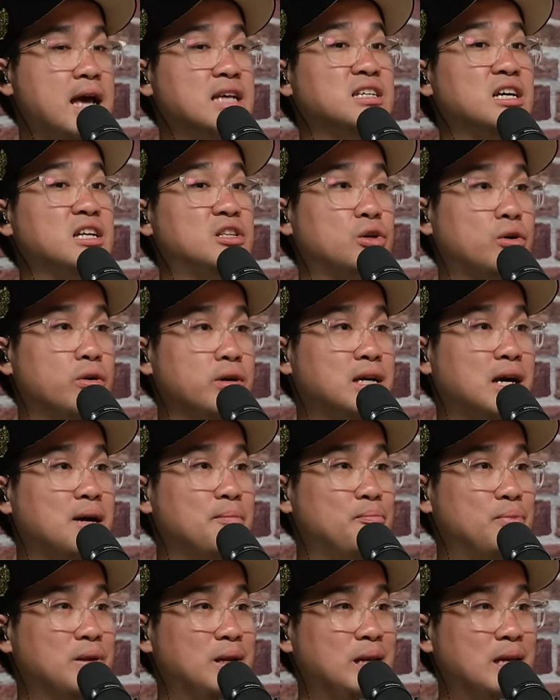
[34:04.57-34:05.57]
as a toy
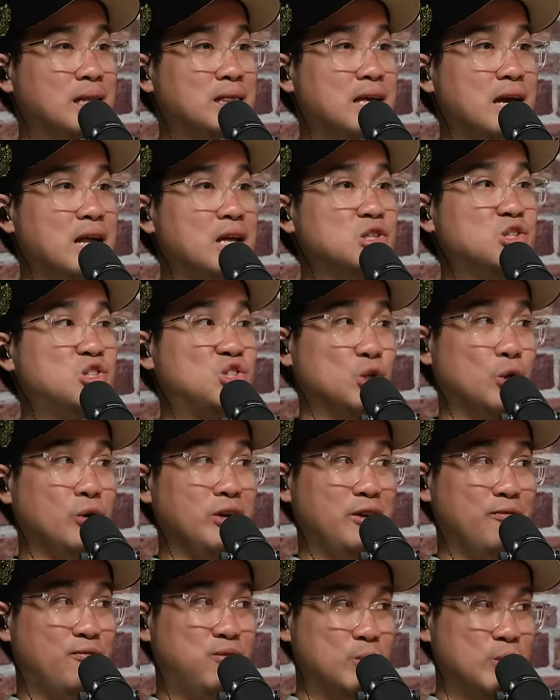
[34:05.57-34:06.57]
company that is
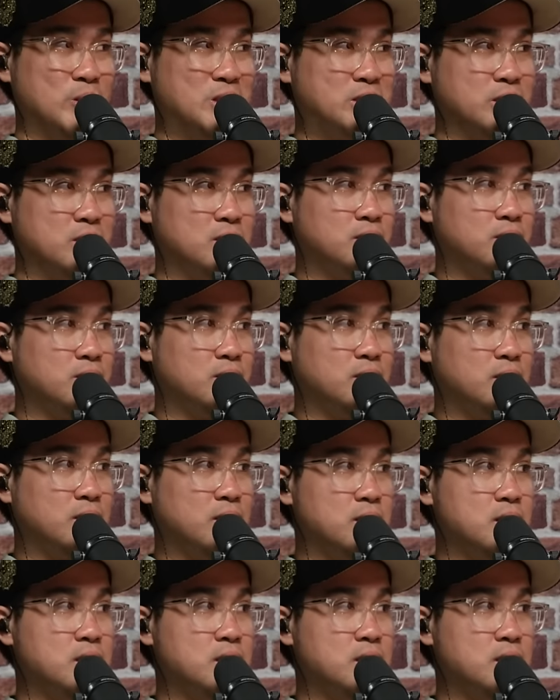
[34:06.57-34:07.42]
so influential,